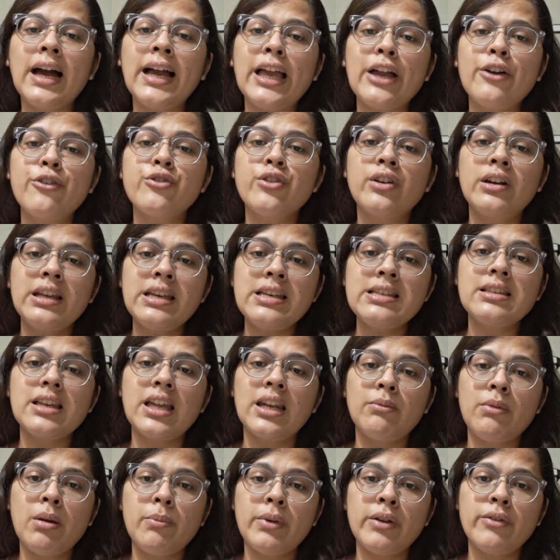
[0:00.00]
I have released
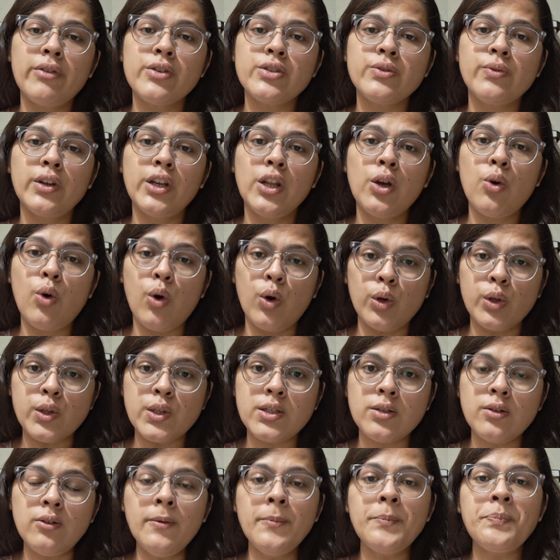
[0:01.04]
in my previous video
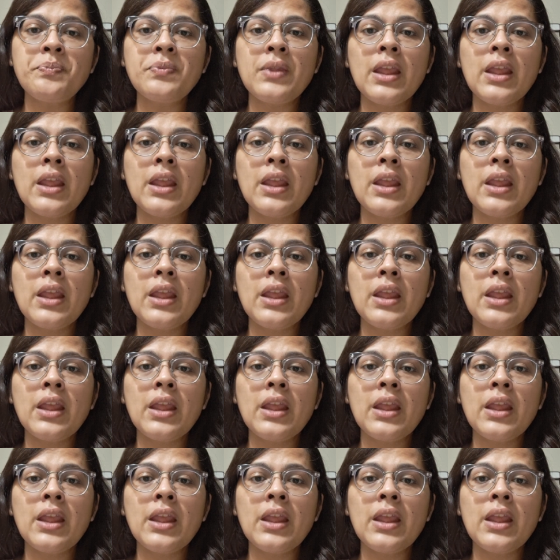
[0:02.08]
also